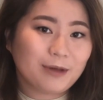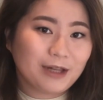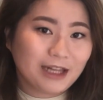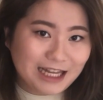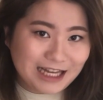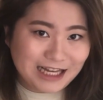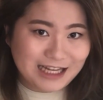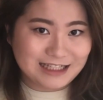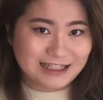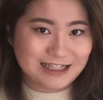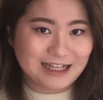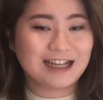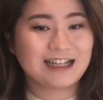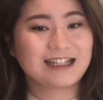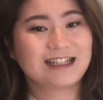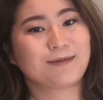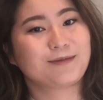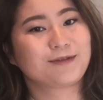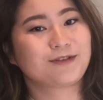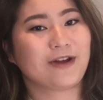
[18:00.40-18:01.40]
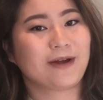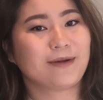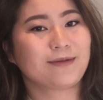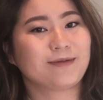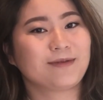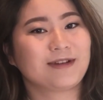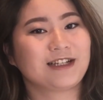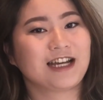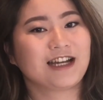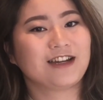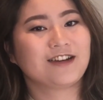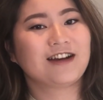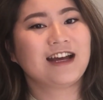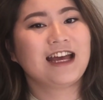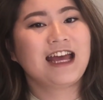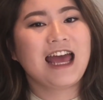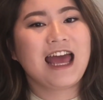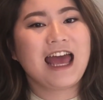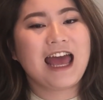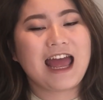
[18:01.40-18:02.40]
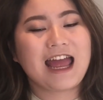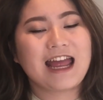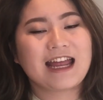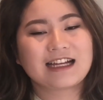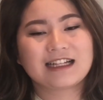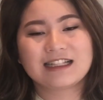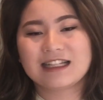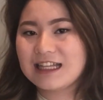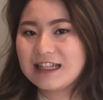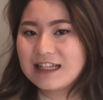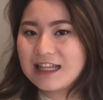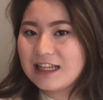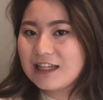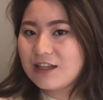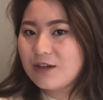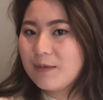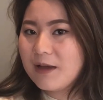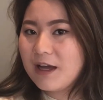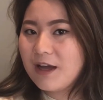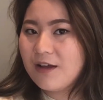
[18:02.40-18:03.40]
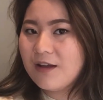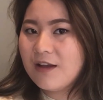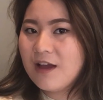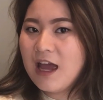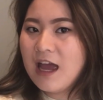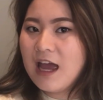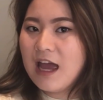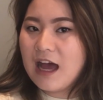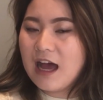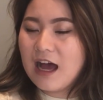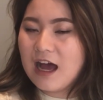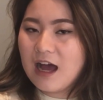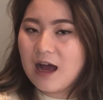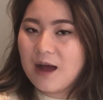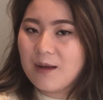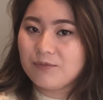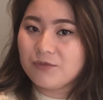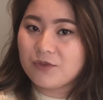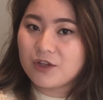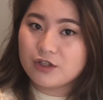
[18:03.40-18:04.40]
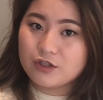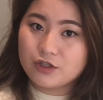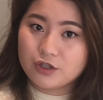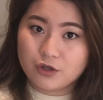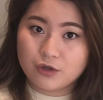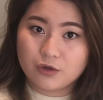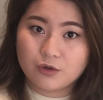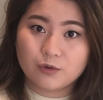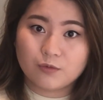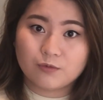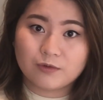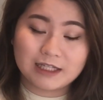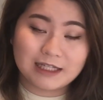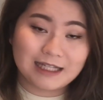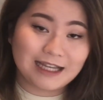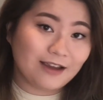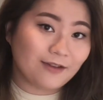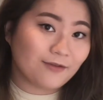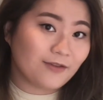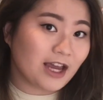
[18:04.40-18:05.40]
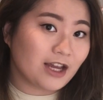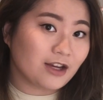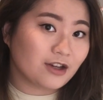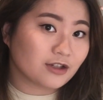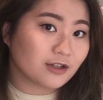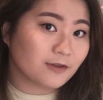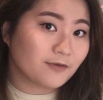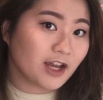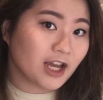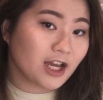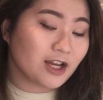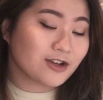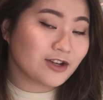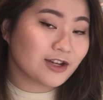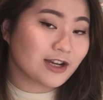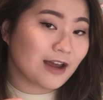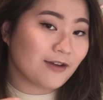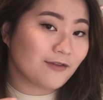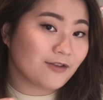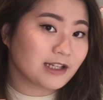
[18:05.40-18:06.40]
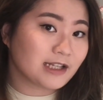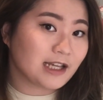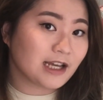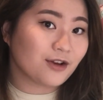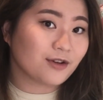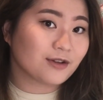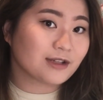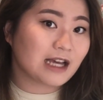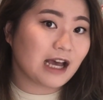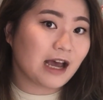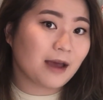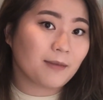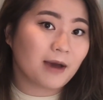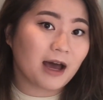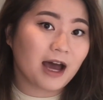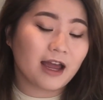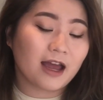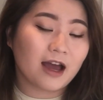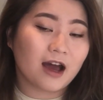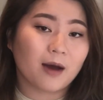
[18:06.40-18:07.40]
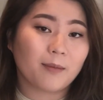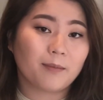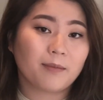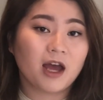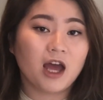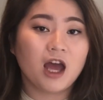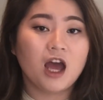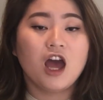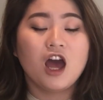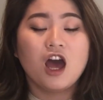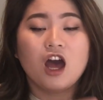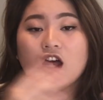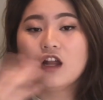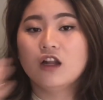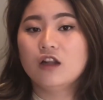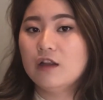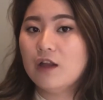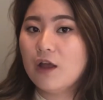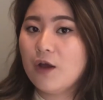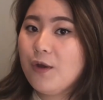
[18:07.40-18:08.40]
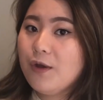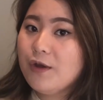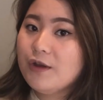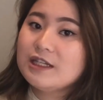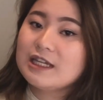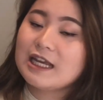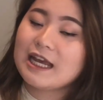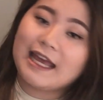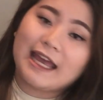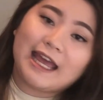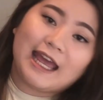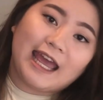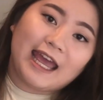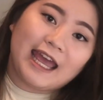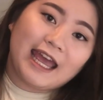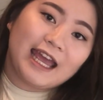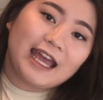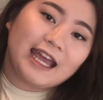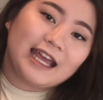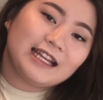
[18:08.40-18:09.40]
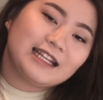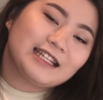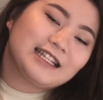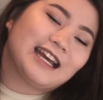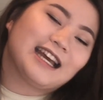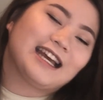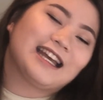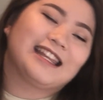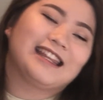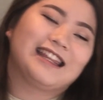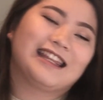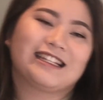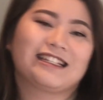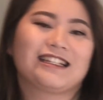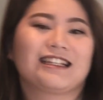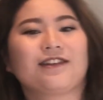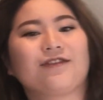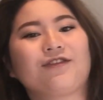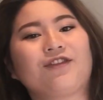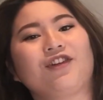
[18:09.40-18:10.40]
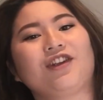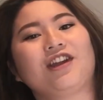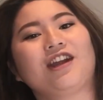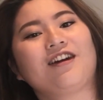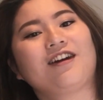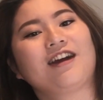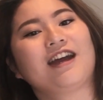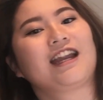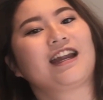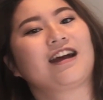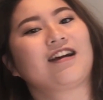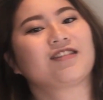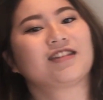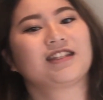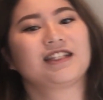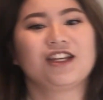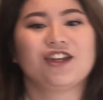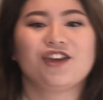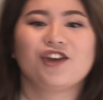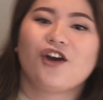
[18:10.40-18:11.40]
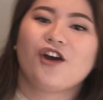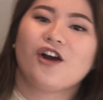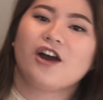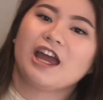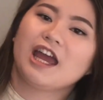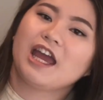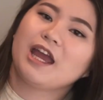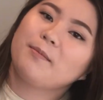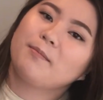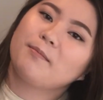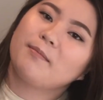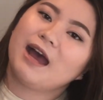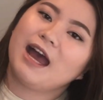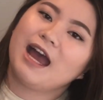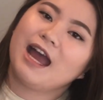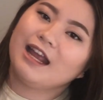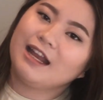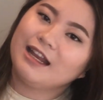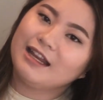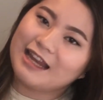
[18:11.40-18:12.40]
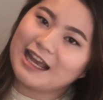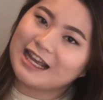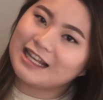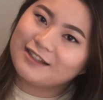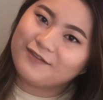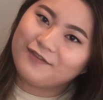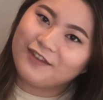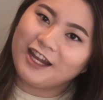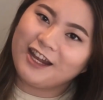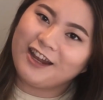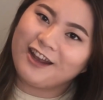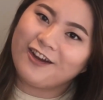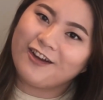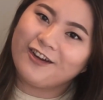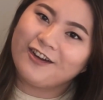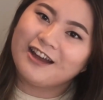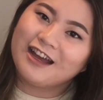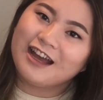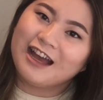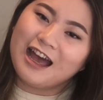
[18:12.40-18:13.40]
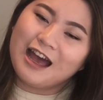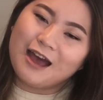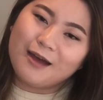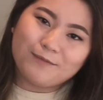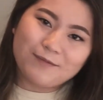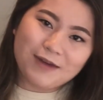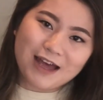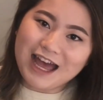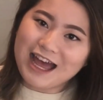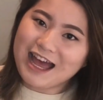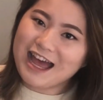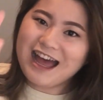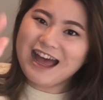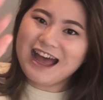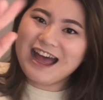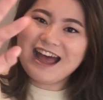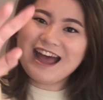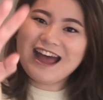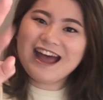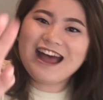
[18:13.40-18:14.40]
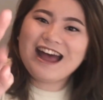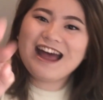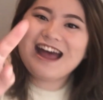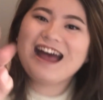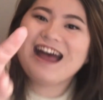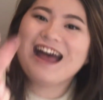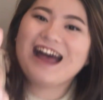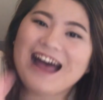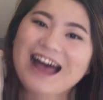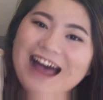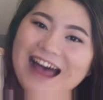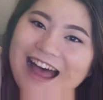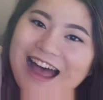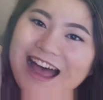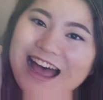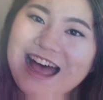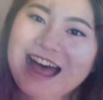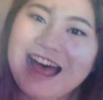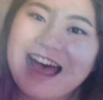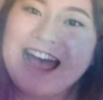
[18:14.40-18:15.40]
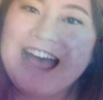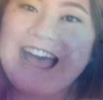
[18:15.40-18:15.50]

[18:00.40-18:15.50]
please subscribe to my channel and click that little bell to receive a notification every single time I upload. And this is it for now, and I'll see you all in my next video. Bye!